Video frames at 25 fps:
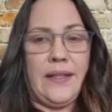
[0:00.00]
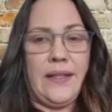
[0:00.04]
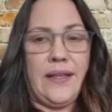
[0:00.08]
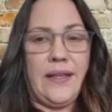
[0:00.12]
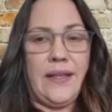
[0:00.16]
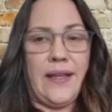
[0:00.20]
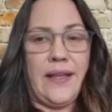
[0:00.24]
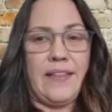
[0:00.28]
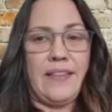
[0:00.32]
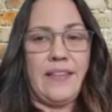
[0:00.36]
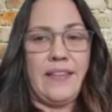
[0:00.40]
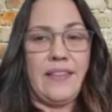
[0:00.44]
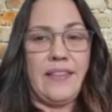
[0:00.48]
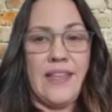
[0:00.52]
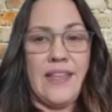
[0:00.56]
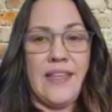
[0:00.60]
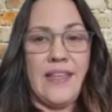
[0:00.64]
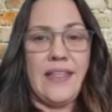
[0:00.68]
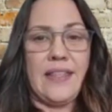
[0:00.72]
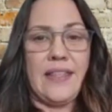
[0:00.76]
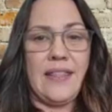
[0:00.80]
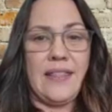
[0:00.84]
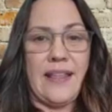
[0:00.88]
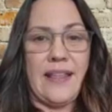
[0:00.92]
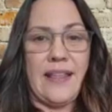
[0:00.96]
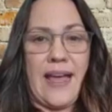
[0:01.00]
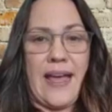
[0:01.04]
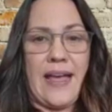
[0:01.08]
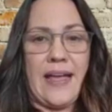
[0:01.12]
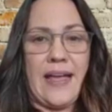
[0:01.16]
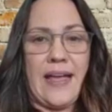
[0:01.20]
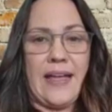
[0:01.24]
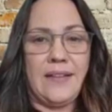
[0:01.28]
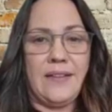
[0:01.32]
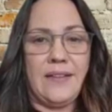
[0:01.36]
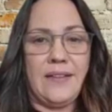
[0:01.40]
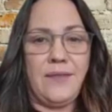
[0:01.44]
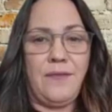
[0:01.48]
I think
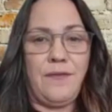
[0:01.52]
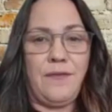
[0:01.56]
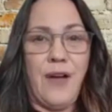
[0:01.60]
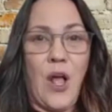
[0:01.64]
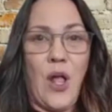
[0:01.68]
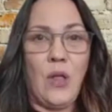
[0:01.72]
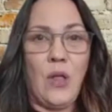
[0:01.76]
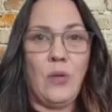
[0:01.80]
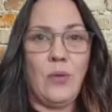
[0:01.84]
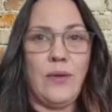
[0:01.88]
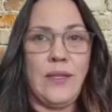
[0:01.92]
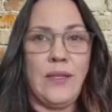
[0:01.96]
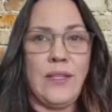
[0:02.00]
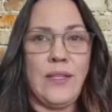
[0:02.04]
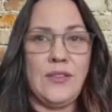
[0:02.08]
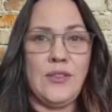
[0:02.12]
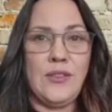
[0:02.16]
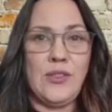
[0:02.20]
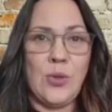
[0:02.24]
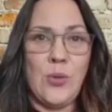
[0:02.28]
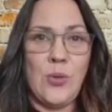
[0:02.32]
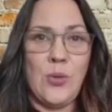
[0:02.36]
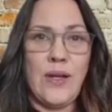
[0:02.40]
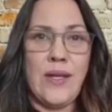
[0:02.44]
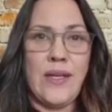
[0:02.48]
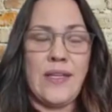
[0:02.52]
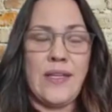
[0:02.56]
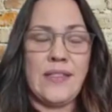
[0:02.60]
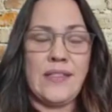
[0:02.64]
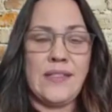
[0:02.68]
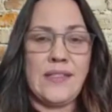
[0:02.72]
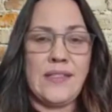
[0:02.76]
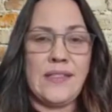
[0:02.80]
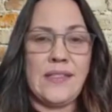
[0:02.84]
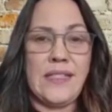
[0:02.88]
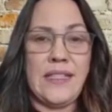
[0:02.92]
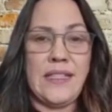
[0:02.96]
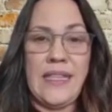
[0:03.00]
that following joy
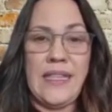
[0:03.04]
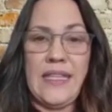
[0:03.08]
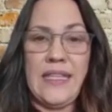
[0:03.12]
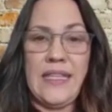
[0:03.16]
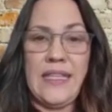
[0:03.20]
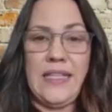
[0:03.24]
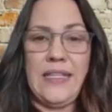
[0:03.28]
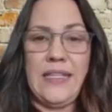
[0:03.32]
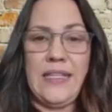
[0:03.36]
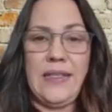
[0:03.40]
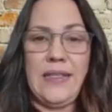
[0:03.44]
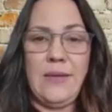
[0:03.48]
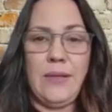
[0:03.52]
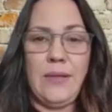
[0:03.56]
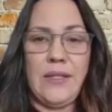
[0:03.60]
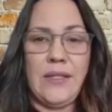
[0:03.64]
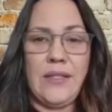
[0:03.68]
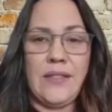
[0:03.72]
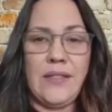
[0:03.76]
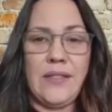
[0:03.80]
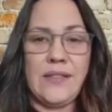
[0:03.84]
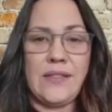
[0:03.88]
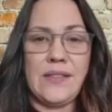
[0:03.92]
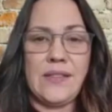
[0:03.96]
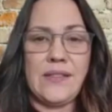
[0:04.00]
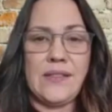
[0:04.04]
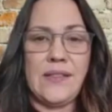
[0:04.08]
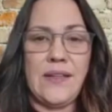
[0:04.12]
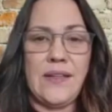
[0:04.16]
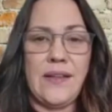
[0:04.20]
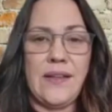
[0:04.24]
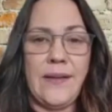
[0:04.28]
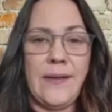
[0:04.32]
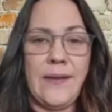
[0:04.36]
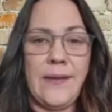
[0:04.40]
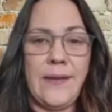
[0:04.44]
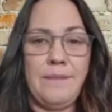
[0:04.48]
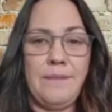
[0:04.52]
is the key because
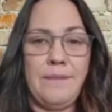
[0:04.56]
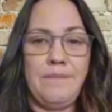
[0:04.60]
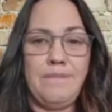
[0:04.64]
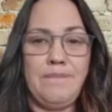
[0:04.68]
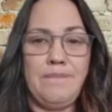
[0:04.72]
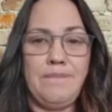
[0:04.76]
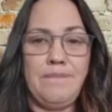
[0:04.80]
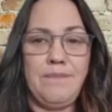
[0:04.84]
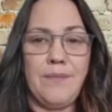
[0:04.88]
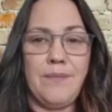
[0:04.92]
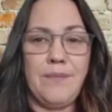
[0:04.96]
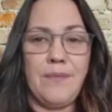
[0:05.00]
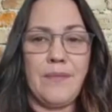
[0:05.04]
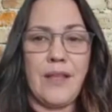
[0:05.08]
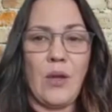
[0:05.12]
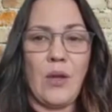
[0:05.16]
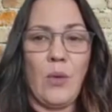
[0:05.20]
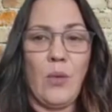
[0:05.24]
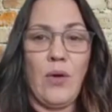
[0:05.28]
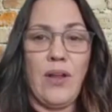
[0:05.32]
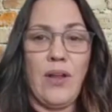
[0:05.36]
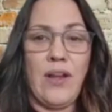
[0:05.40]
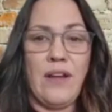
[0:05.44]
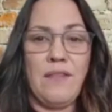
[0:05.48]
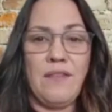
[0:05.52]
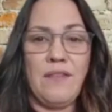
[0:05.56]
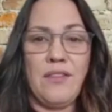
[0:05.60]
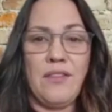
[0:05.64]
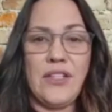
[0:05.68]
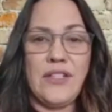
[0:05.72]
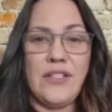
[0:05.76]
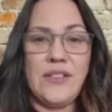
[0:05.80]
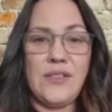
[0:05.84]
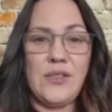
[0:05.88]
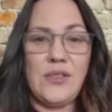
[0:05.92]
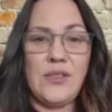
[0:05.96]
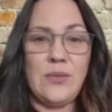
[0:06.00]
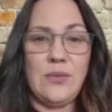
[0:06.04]
whatever it
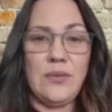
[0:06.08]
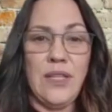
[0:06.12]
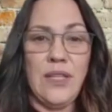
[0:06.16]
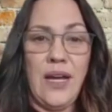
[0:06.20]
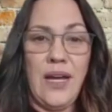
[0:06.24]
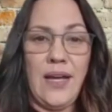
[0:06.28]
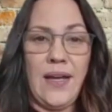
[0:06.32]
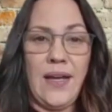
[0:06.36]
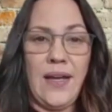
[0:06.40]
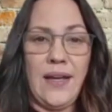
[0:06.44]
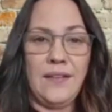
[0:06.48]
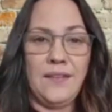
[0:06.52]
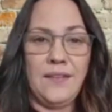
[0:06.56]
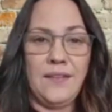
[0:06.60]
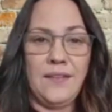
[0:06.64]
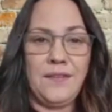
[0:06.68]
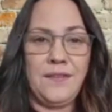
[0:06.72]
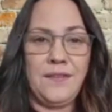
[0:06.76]
is you love,